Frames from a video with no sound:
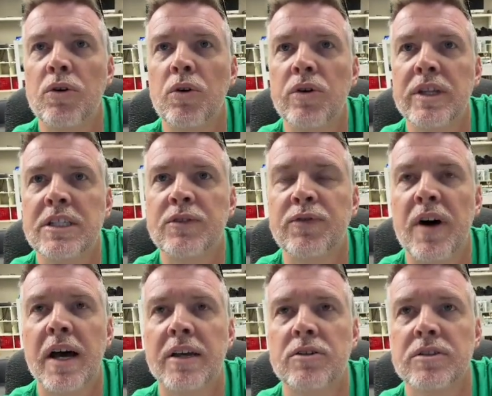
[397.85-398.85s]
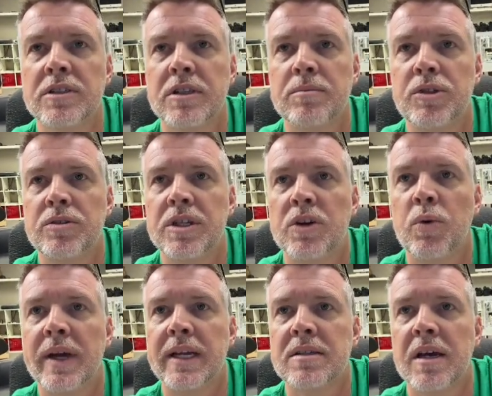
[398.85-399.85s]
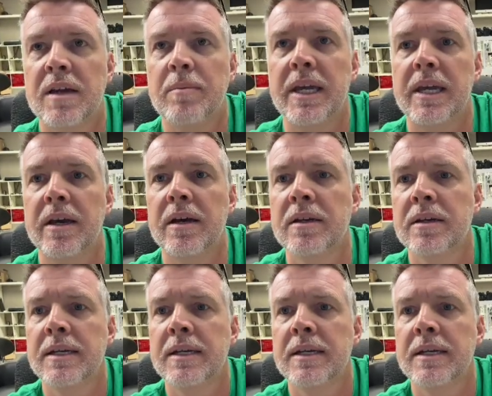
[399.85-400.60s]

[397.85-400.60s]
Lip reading: all these files, and I'm using QuickTime here.